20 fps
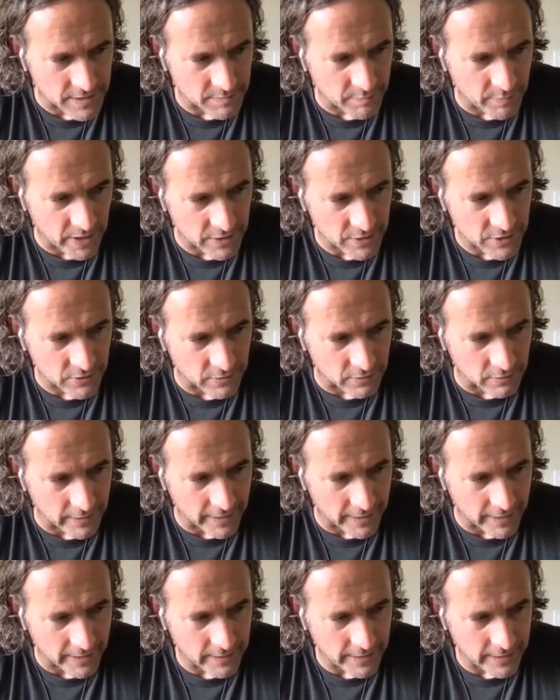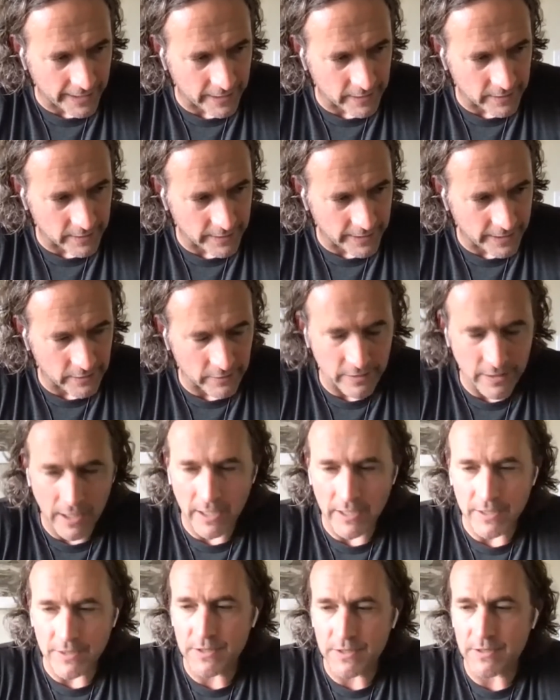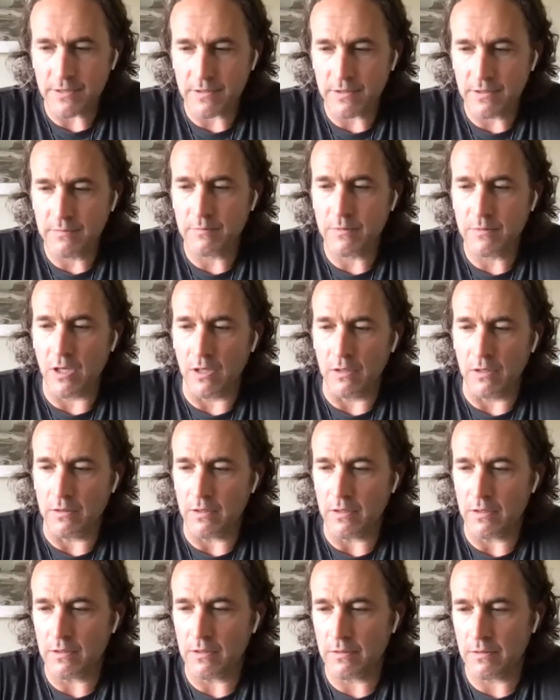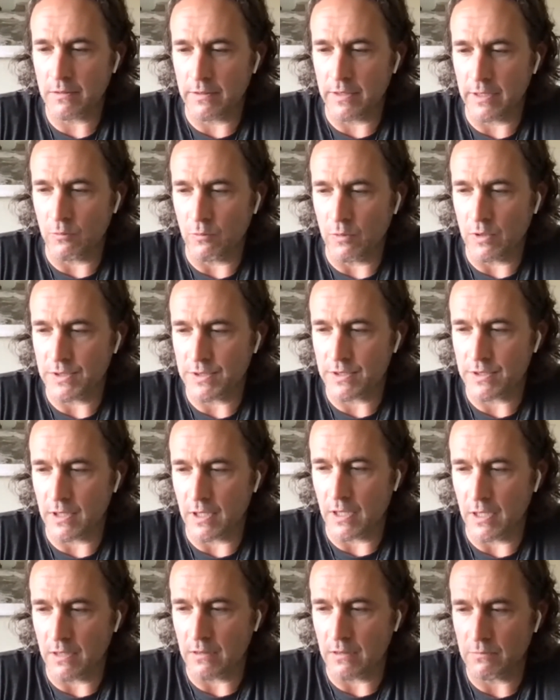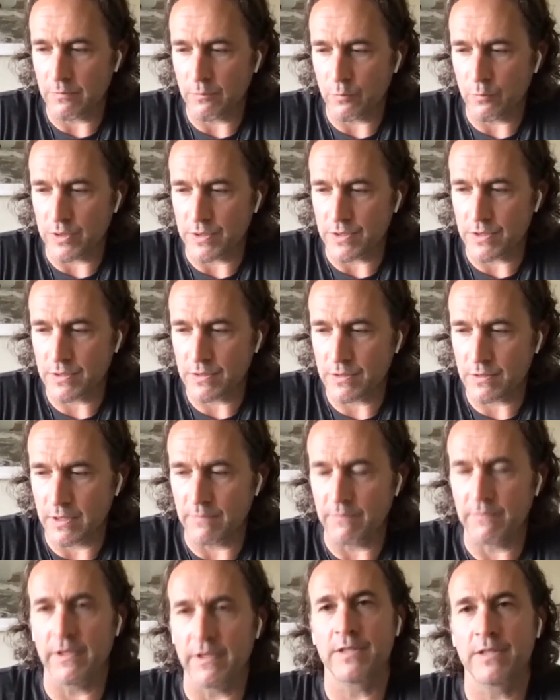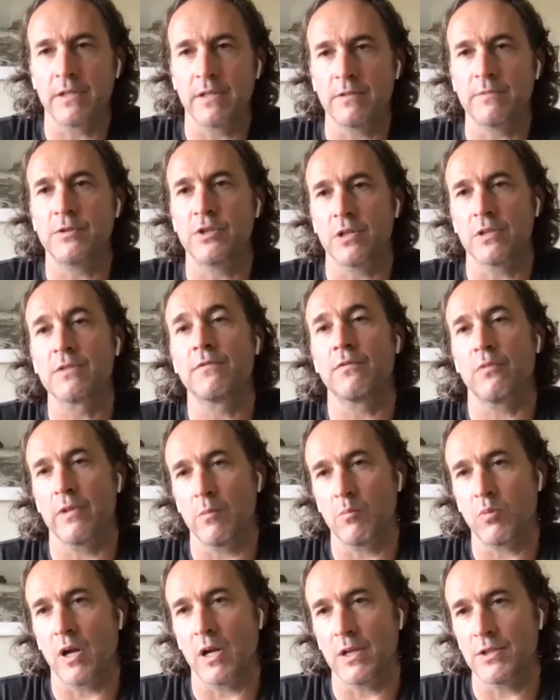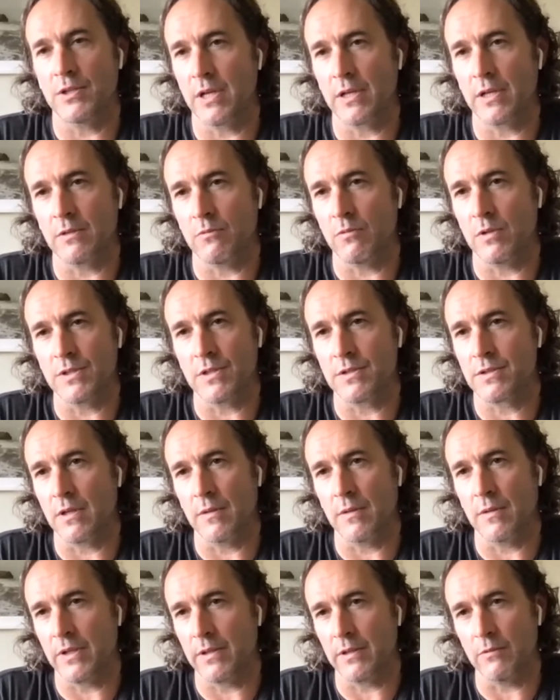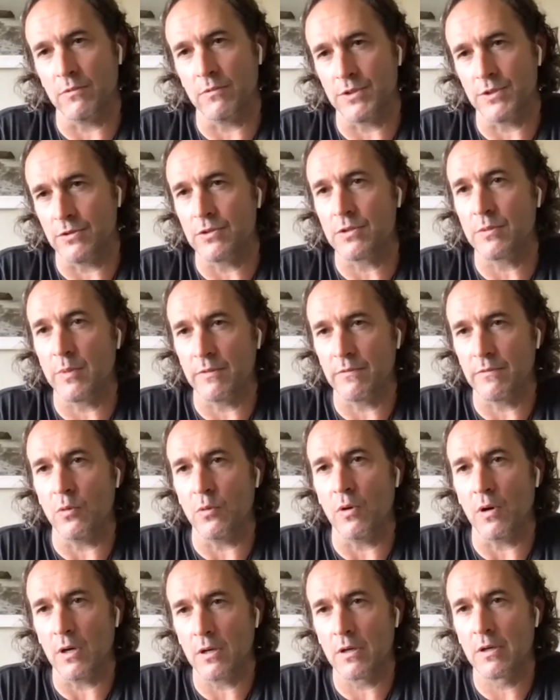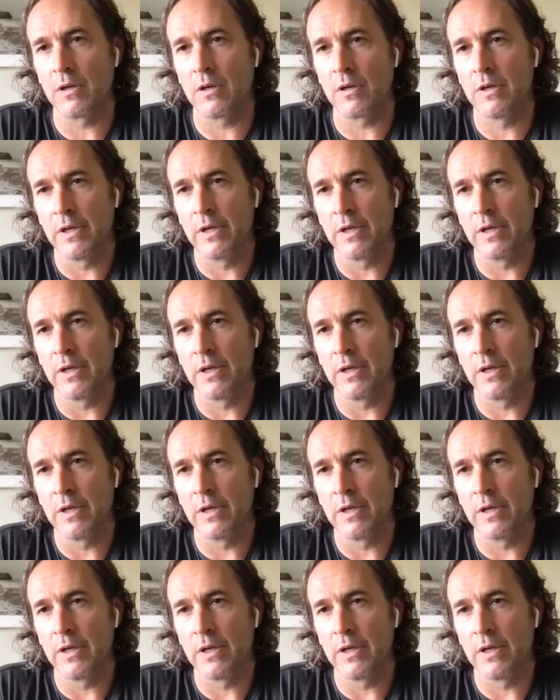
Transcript: special anodized color that was invented just for the project. It wasn't something that was used before.